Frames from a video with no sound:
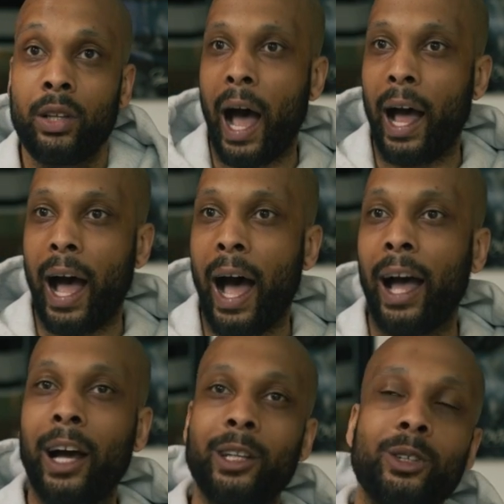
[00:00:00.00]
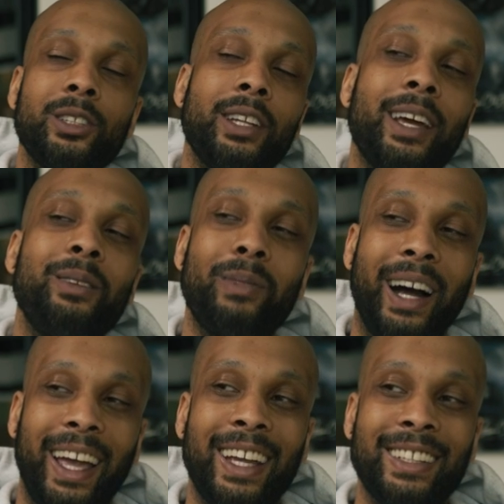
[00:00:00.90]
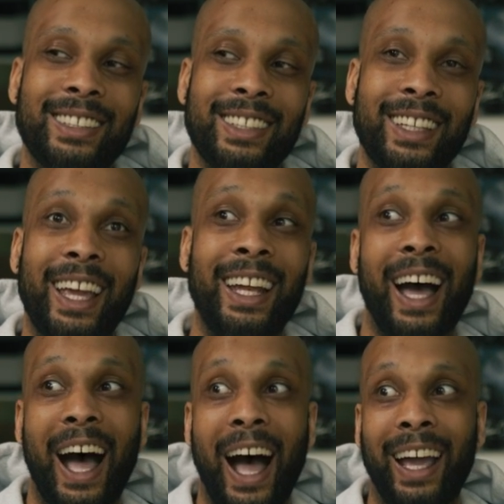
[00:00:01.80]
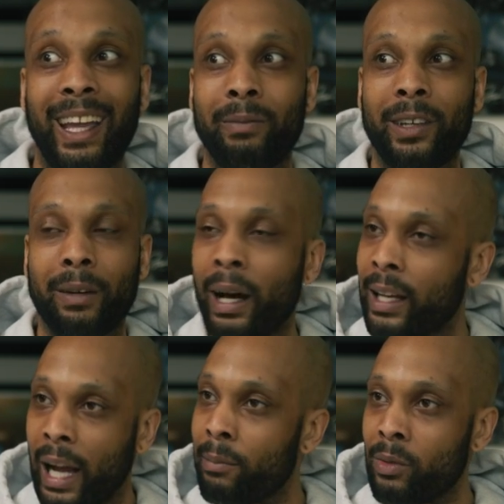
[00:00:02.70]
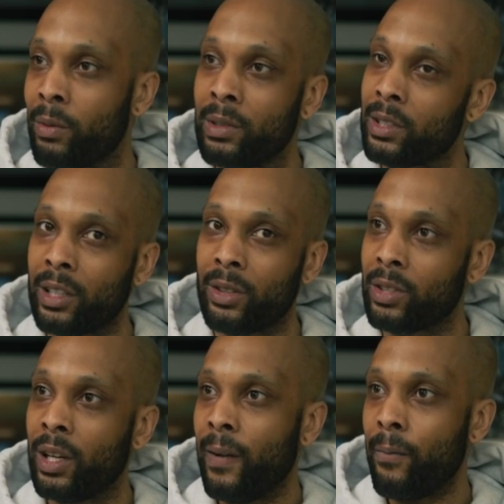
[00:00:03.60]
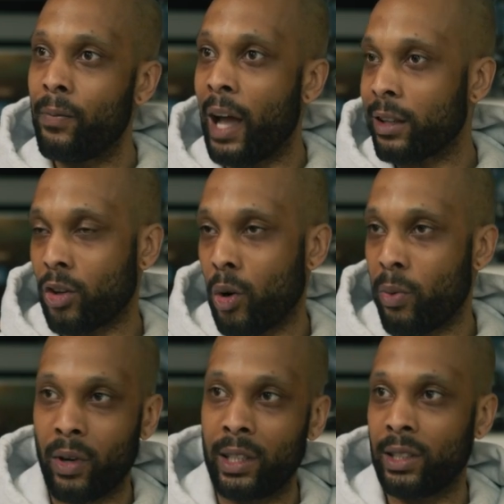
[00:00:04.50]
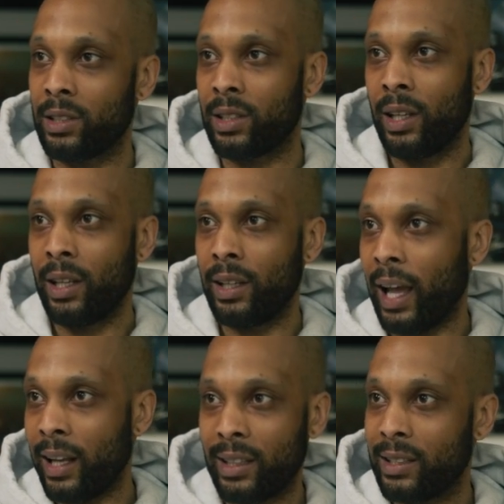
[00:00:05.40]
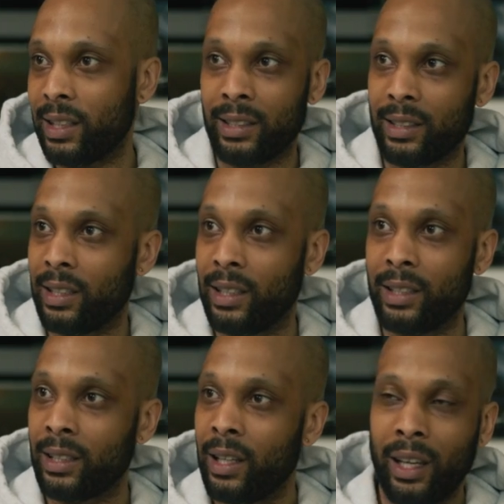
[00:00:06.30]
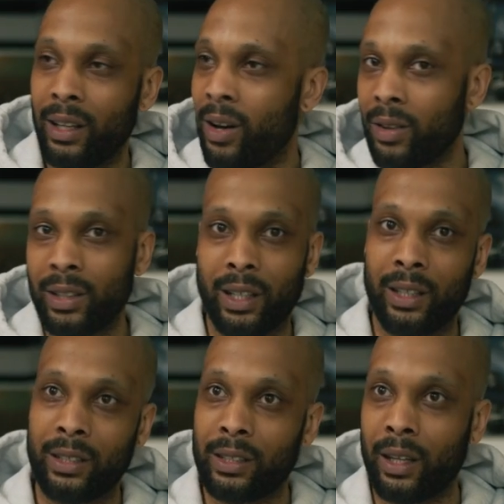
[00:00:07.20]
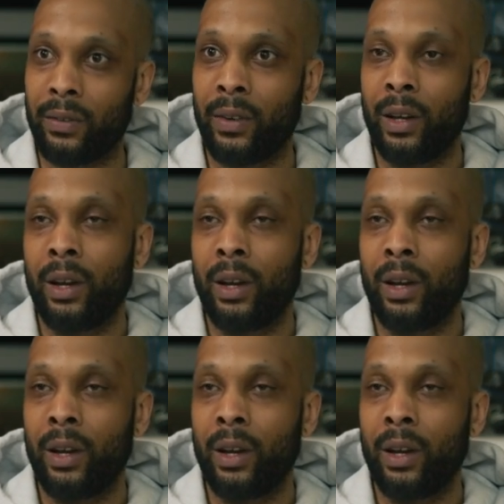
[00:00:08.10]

I, I understand my agency, and I am the commodity. I'm the one with the skills, not the corporations, not these entities, and all this other stuff.